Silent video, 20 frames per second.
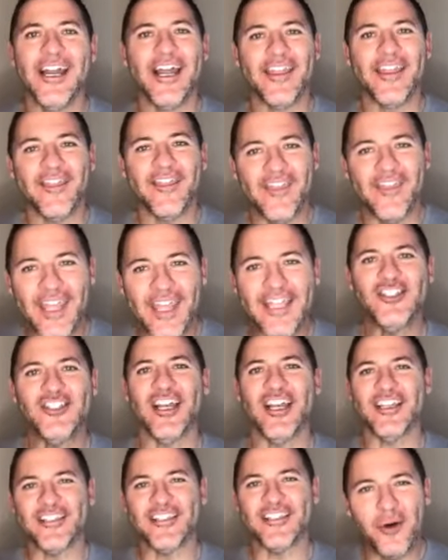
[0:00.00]
They
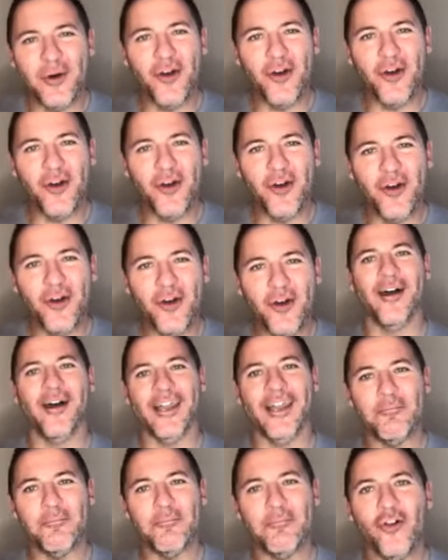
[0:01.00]
just multiply and
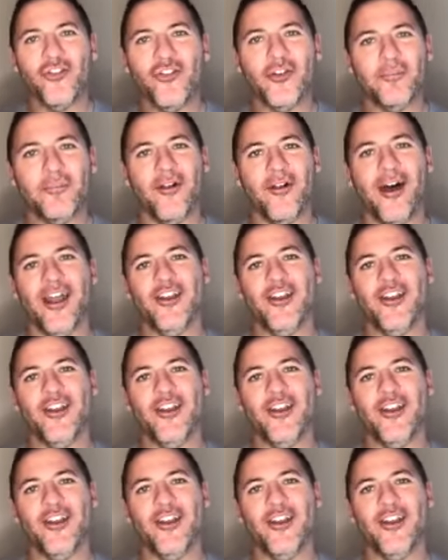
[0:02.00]
multiply,